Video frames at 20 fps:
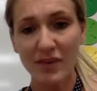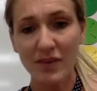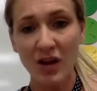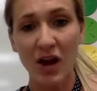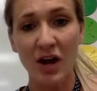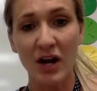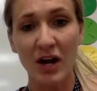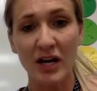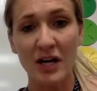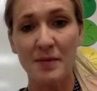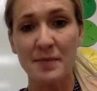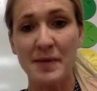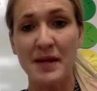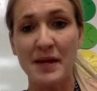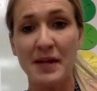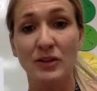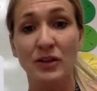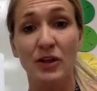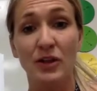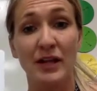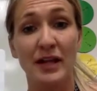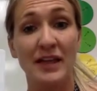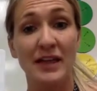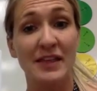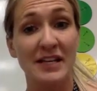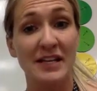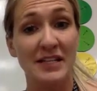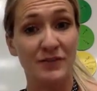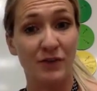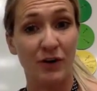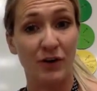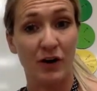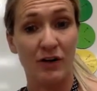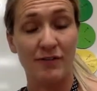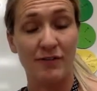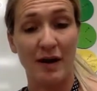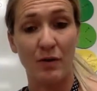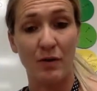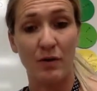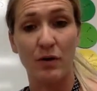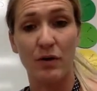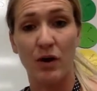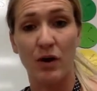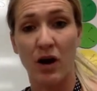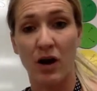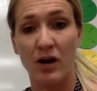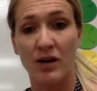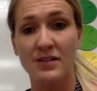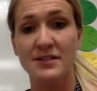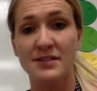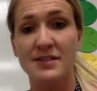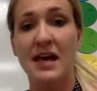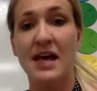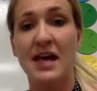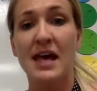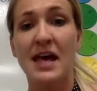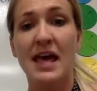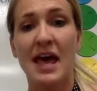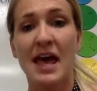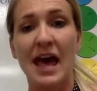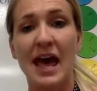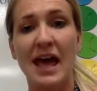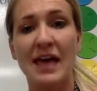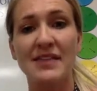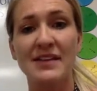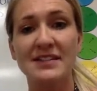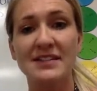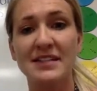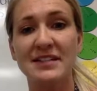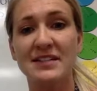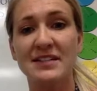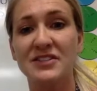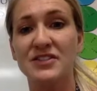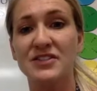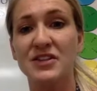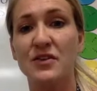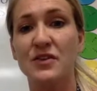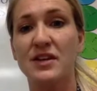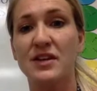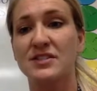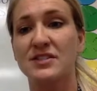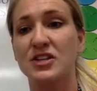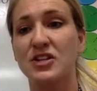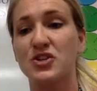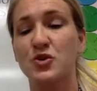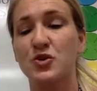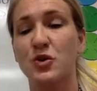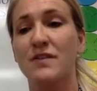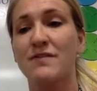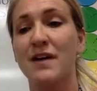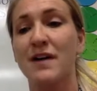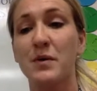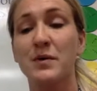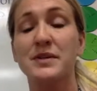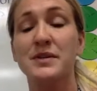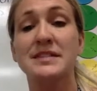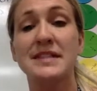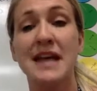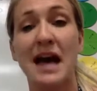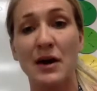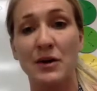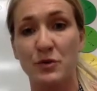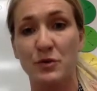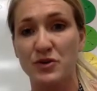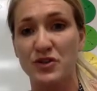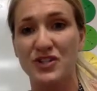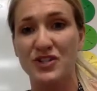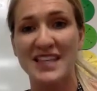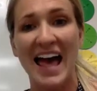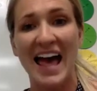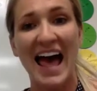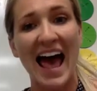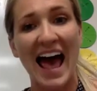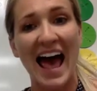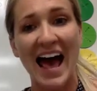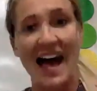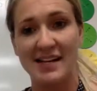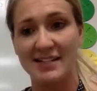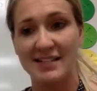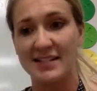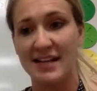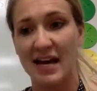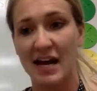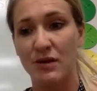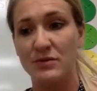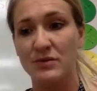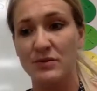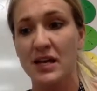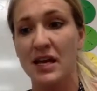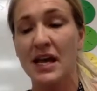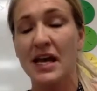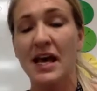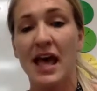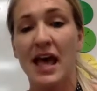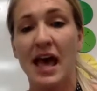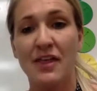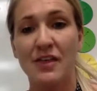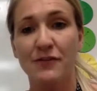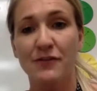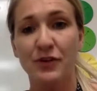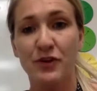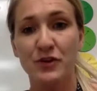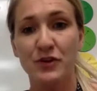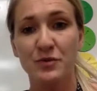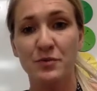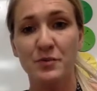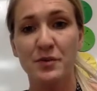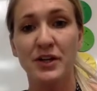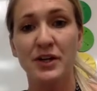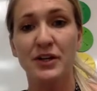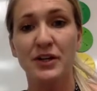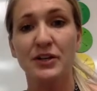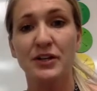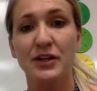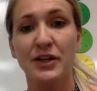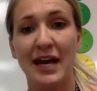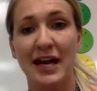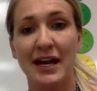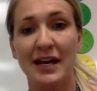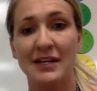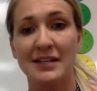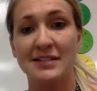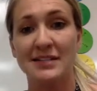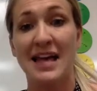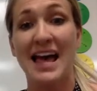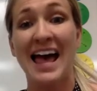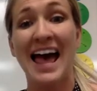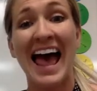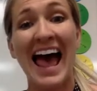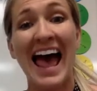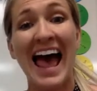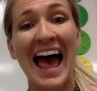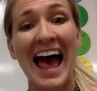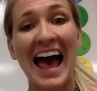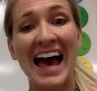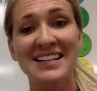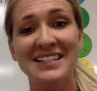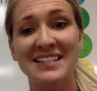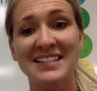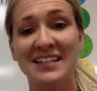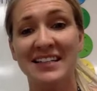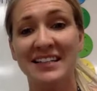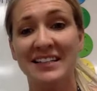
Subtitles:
are going to look like this for our vowel cards. And this lets us know that it's the short vowel sound, which is the ah sound. And the first one we're going to look at is hat,